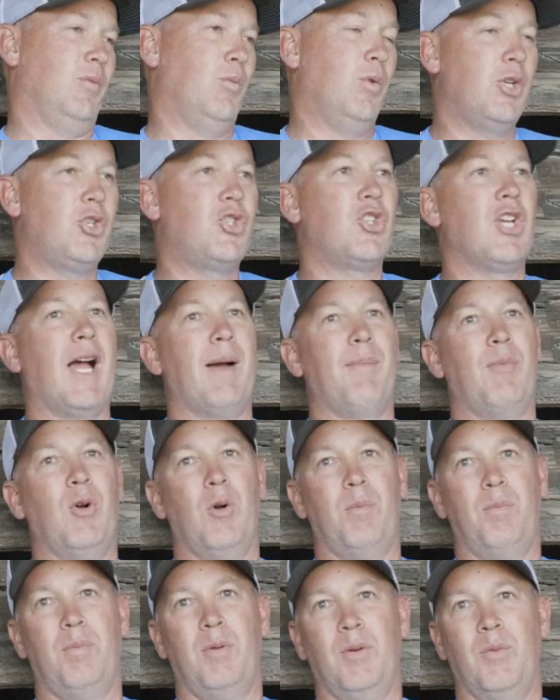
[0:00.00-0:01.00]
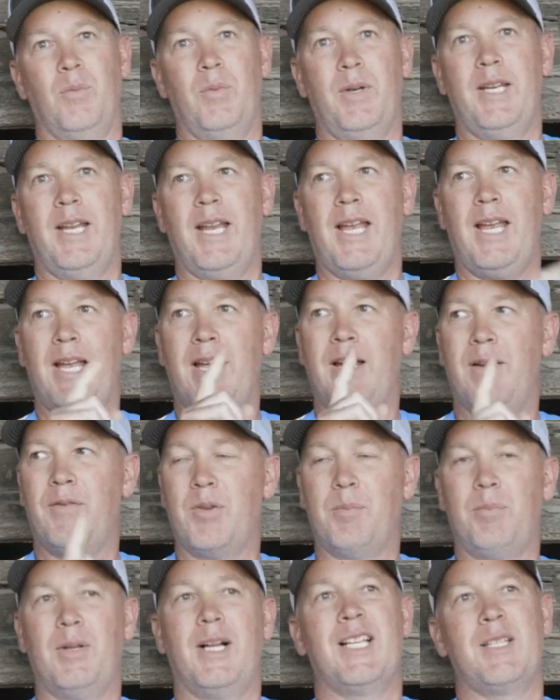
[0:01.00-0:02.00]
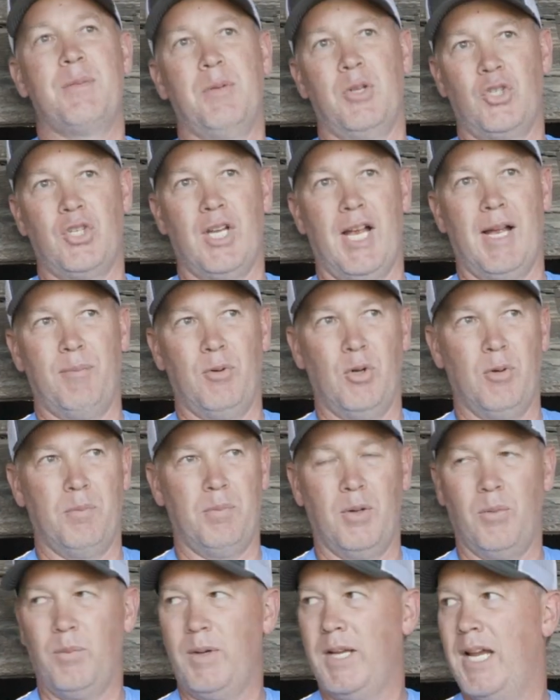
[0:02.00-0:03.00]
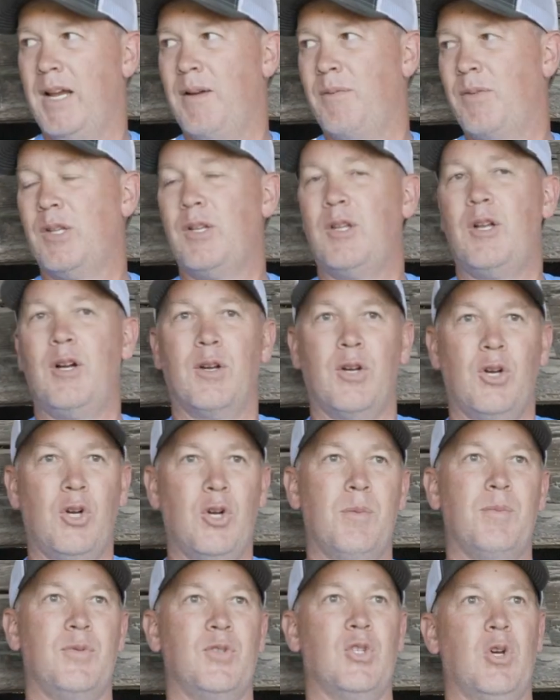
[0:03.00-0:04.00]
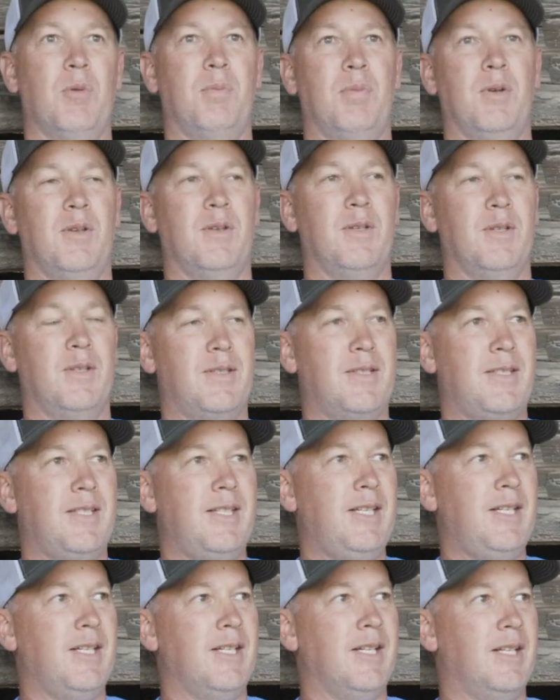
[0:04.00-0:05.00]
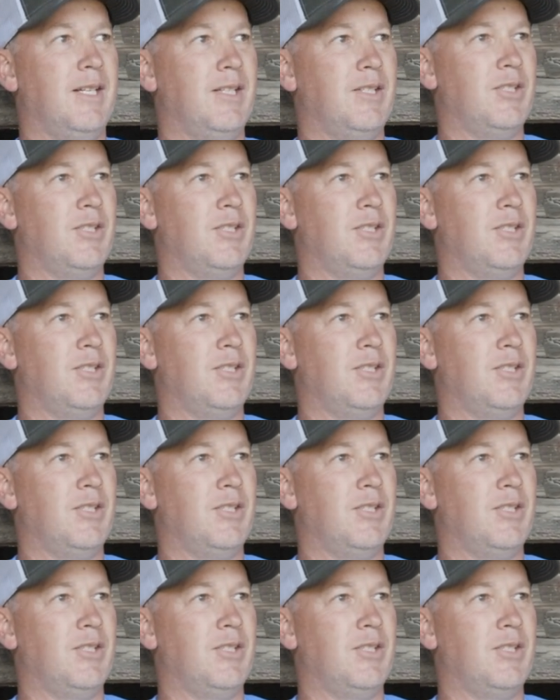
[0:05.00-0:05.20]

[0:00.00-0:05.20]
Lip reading: wood shop open, we have the blacksmith shop open, we have the log homes open, to see